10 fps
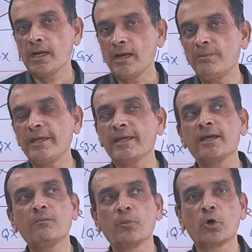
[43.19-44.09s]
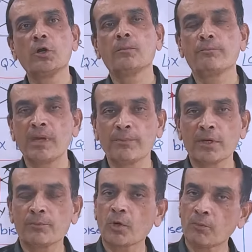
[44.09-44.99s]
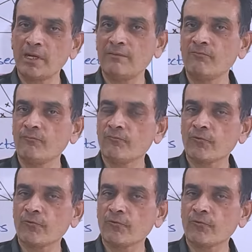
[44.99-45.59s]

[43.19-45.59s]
I'm taking a board paper problem